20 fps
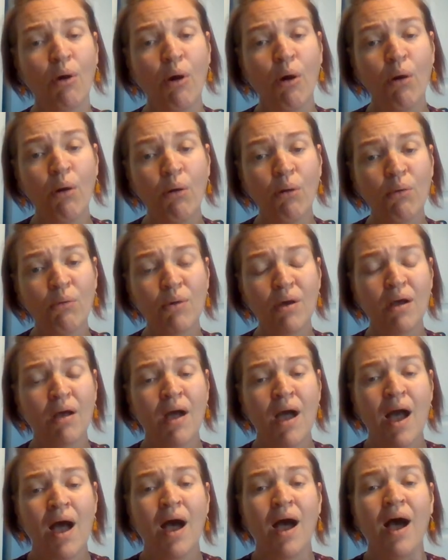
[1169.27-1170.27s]
"Oh,
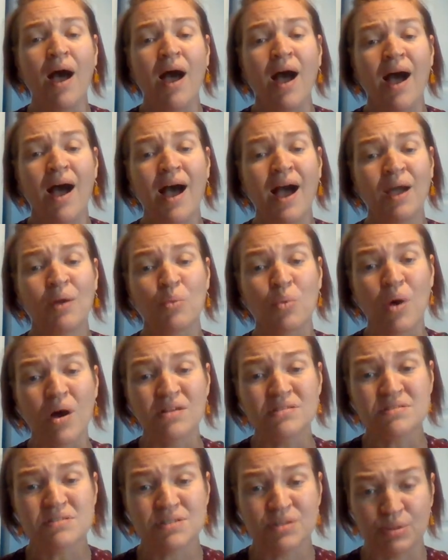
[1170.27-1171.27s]
I
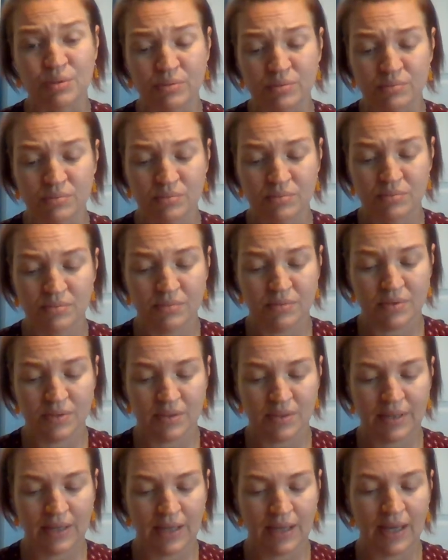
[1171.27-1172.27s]
want to,
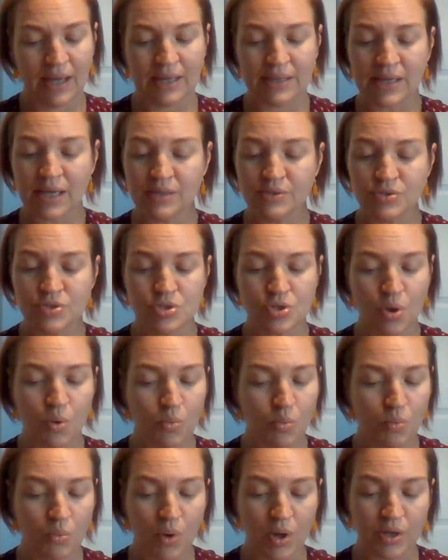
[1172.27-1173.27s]
and I
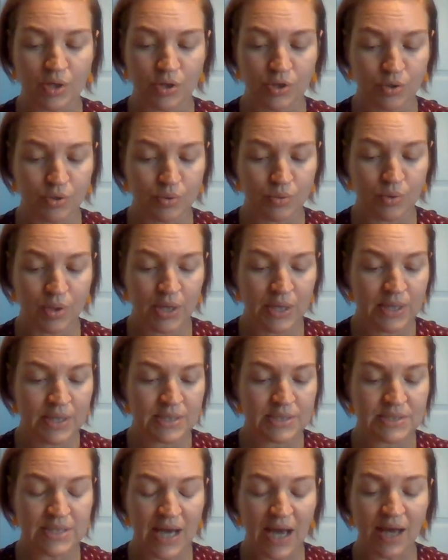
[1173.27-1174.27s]
don't want you
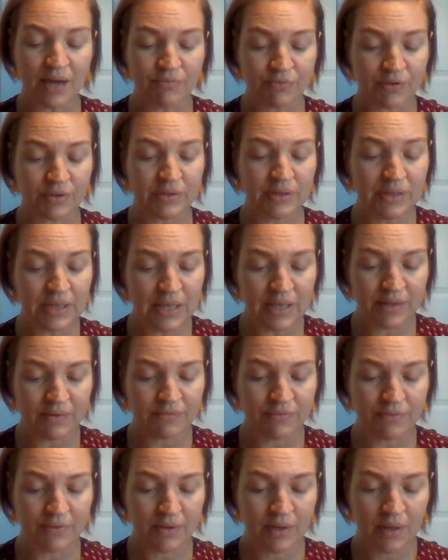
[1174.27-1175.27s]
to ever
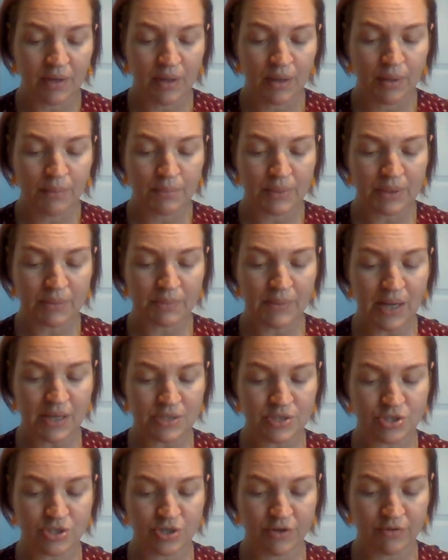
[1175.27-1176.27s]
leave, but I'm
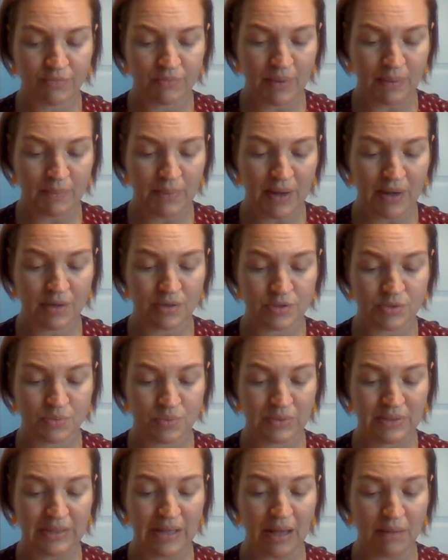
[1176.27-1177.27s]
not sure if my parents
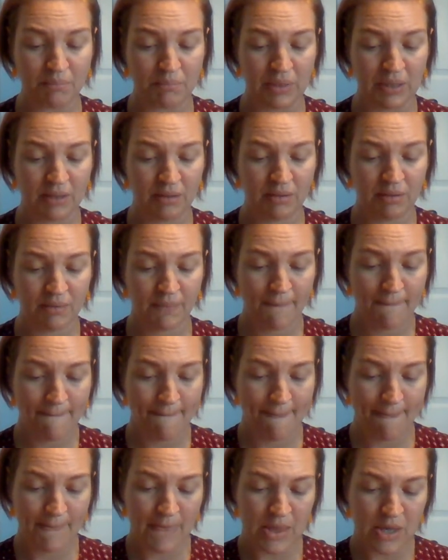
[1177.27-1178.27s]
would let me.
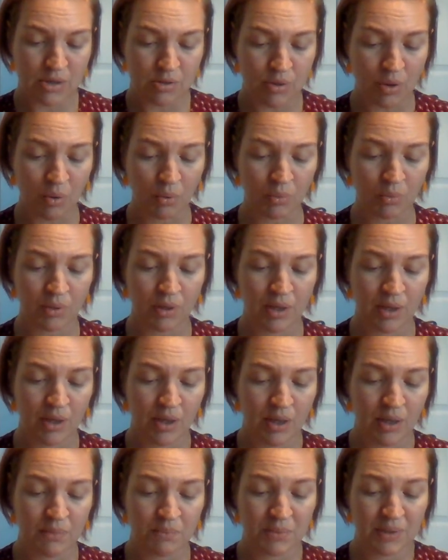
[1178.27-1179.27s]
You know,
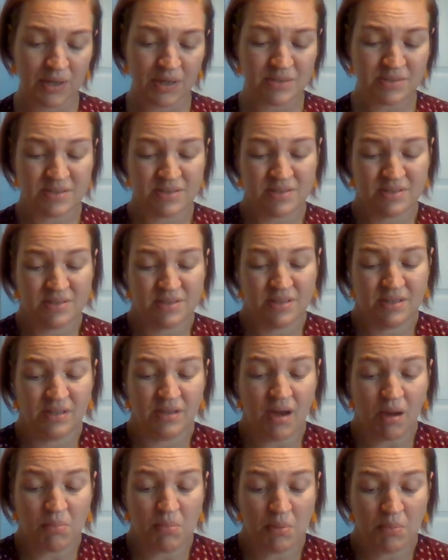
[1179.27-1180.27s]
because it's the
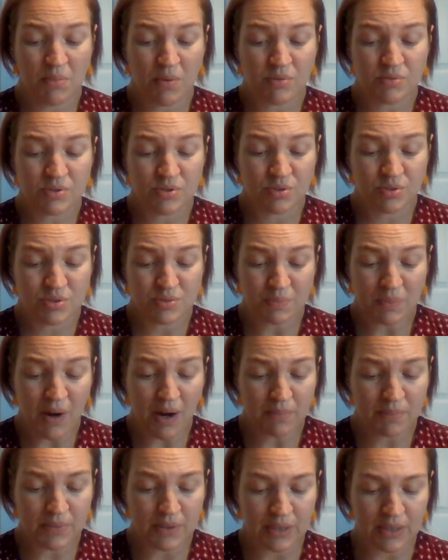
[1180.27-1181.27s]
Yamamoto's
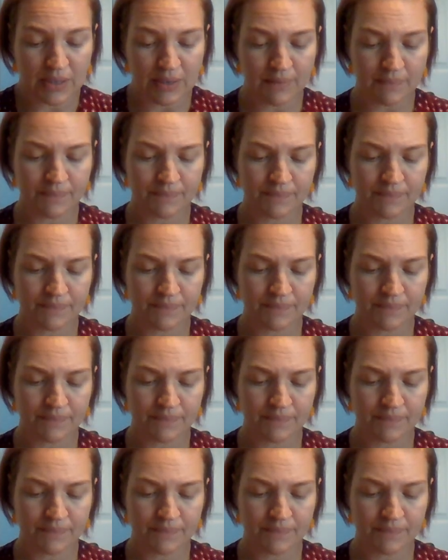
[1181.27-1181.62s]
property."